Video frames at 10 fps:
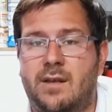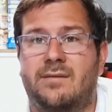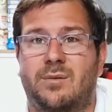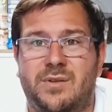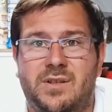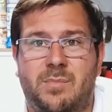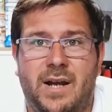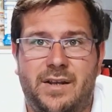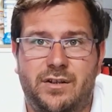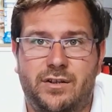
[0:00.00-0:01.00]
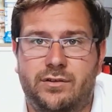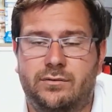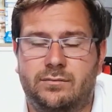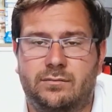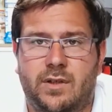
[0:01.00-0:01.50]
If I want to buy it new,
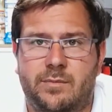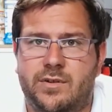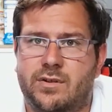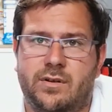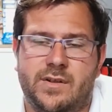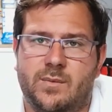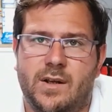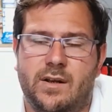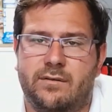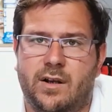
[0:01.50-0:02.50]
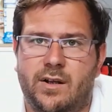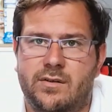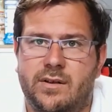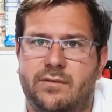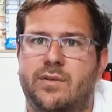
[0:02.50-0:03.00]
I'm sure it's well over
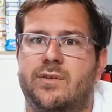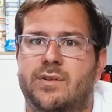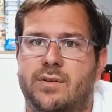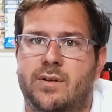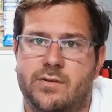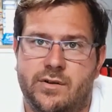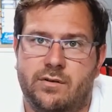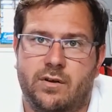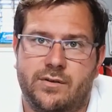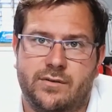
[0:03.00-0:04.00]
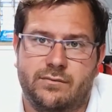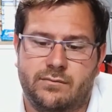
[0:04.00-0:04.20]
100 if not €200.